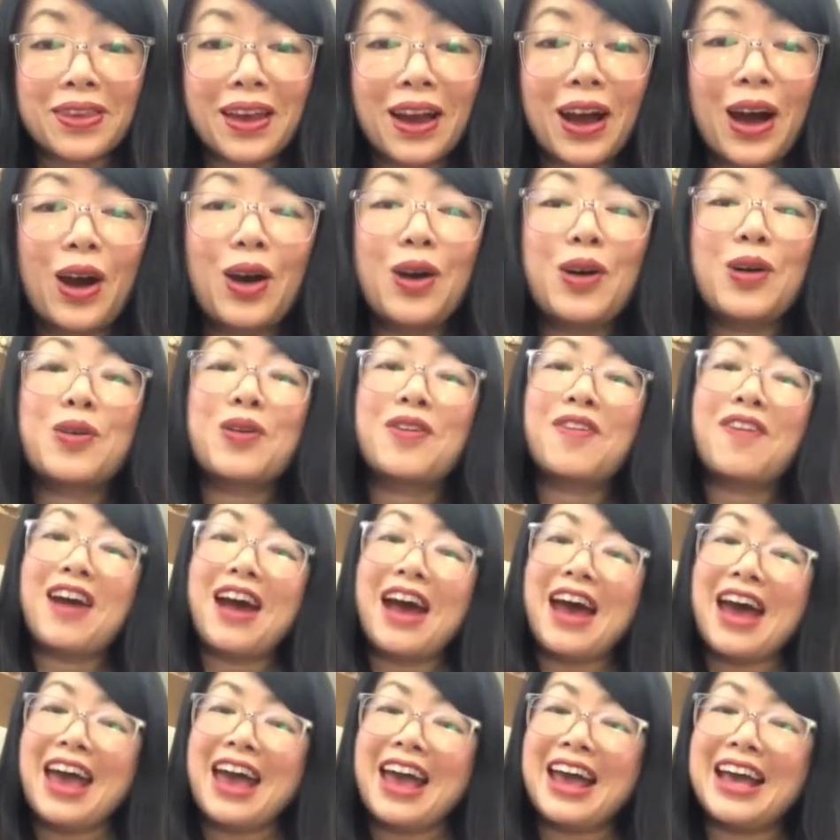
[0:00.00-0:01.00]
Oh,
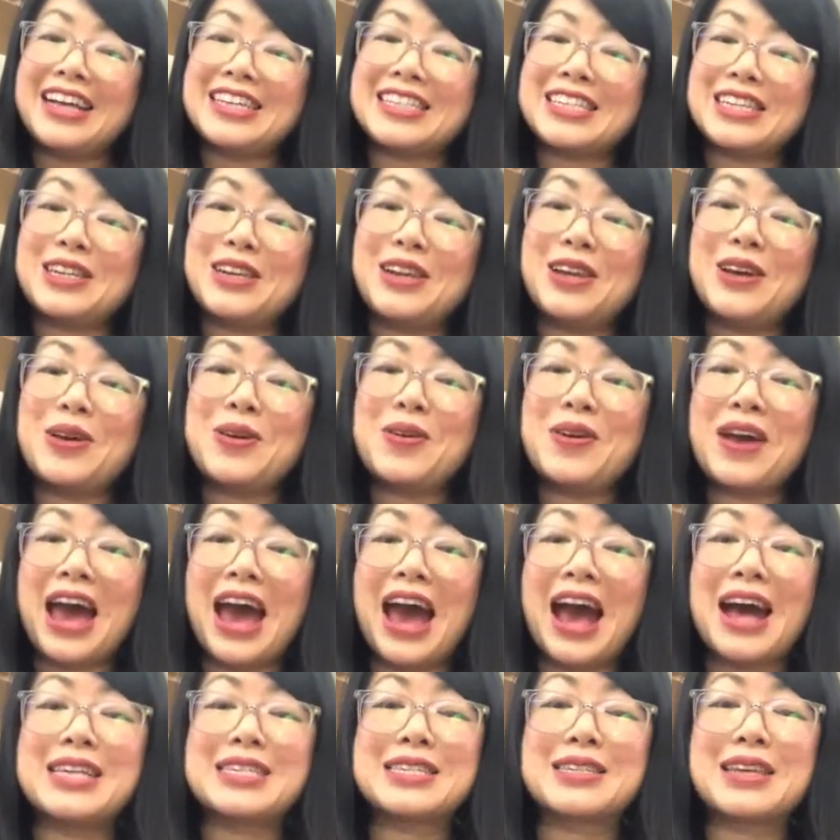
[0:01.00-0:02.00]
great! Lou
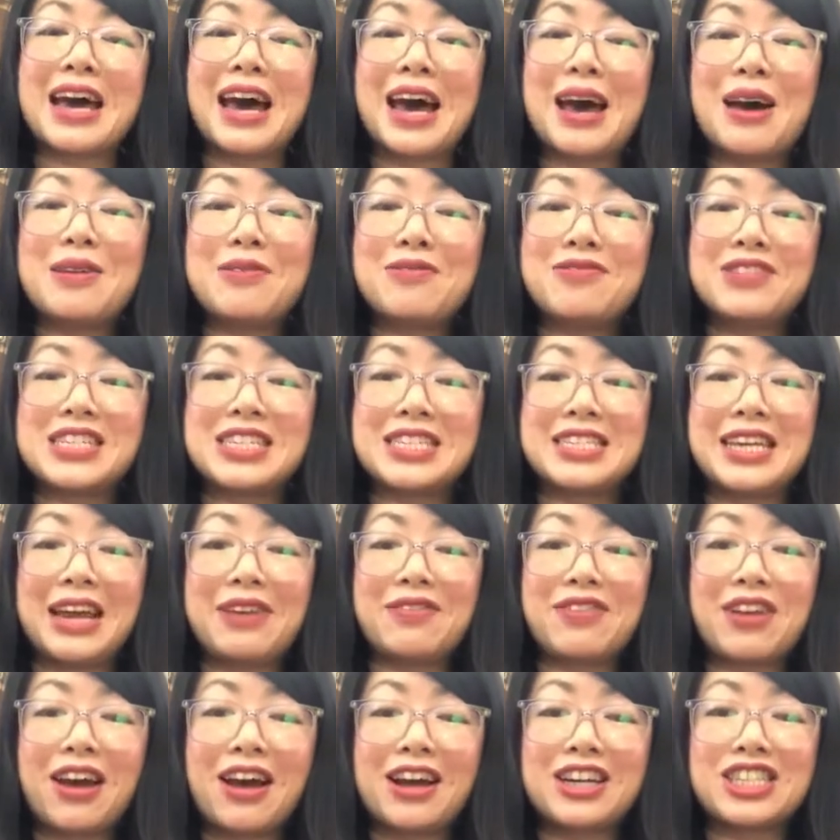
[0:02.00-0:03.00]
has uh,
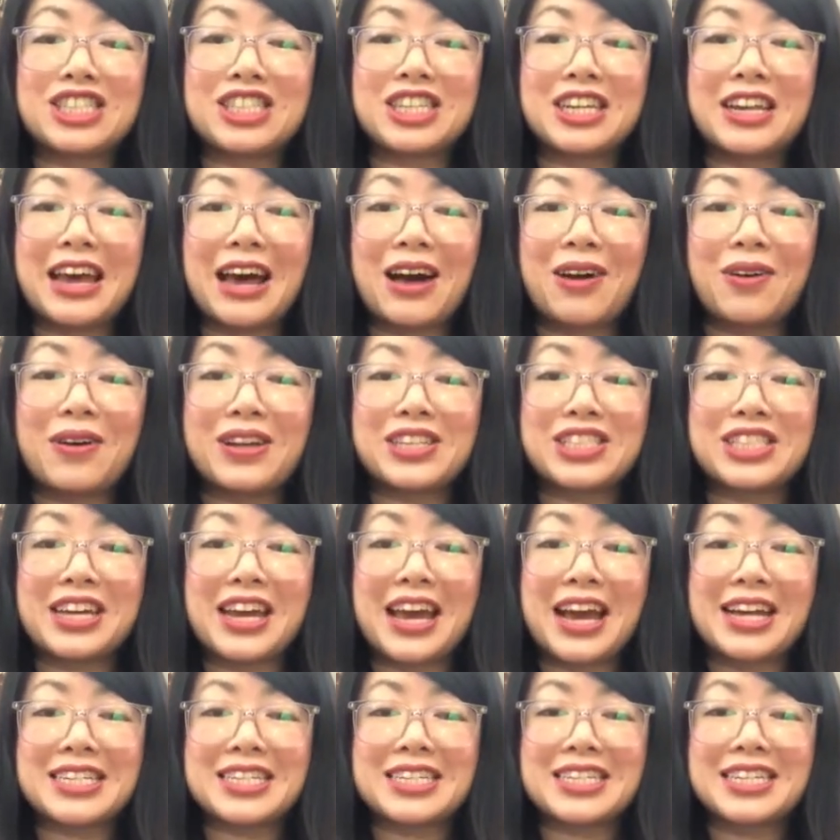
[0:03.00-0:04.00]
received her Chanel
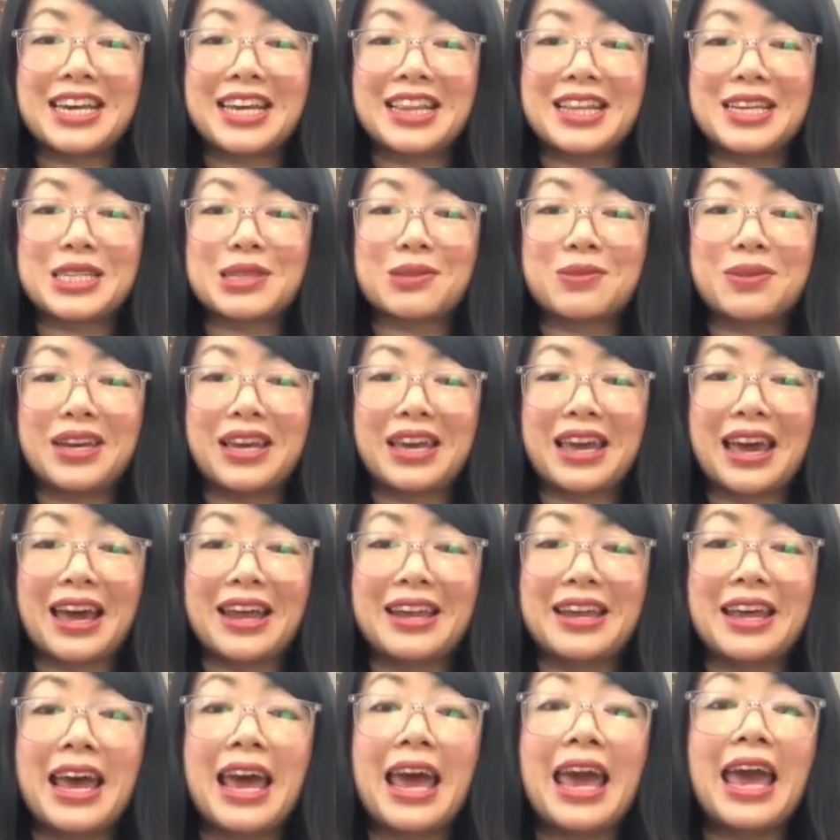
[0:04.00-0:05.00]
GST this
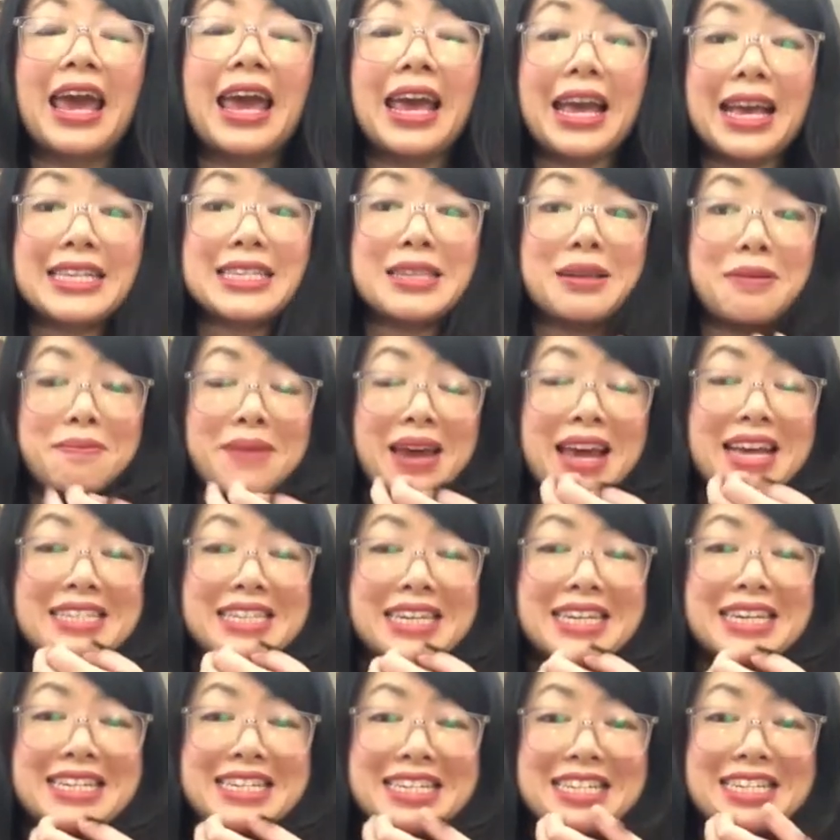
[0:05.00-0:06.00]
weekend. It is an
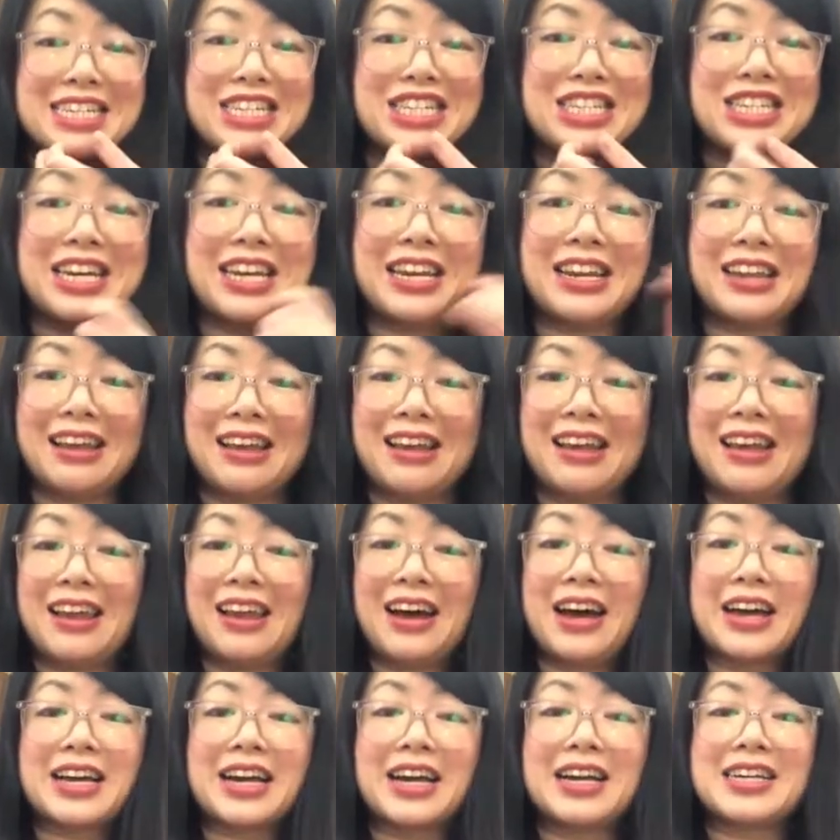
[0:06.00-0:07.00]
amazing condition,
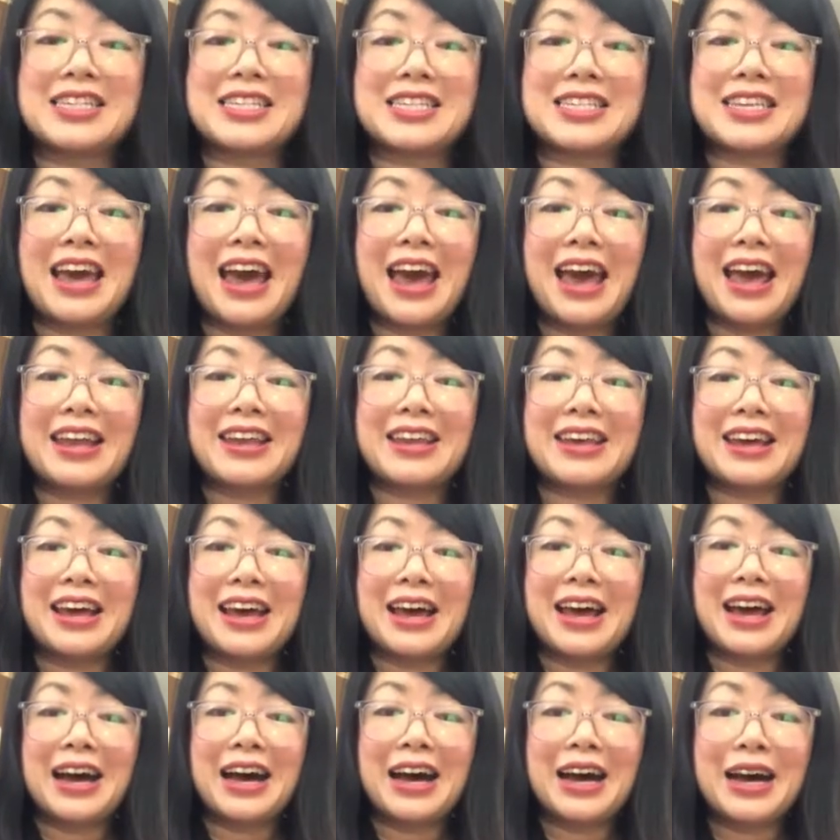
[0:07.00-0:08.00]
like I said.
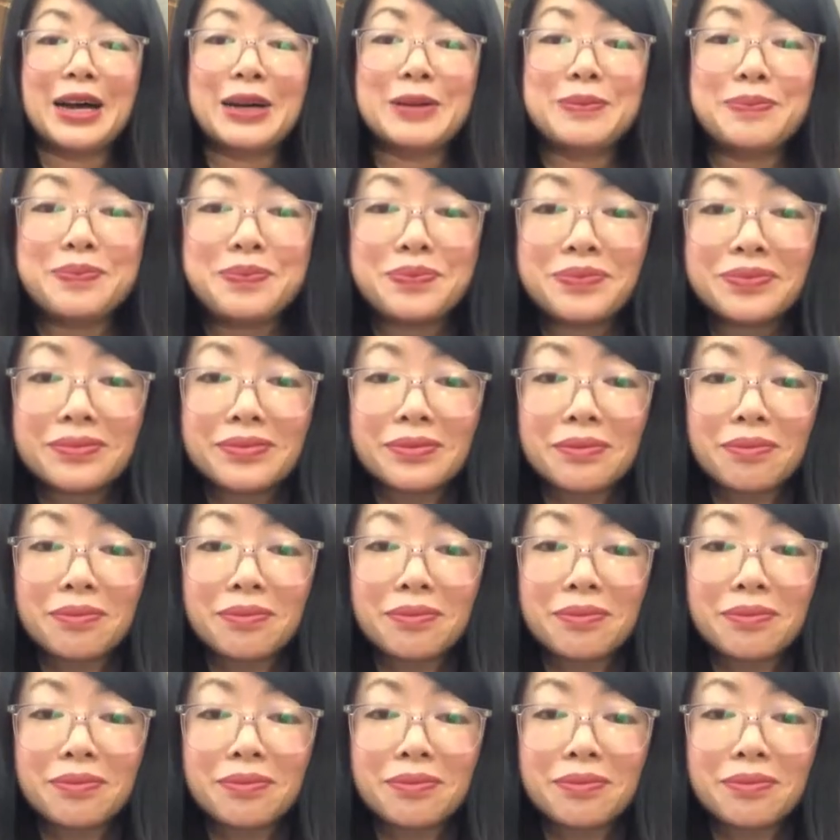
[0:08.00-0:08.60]
Um,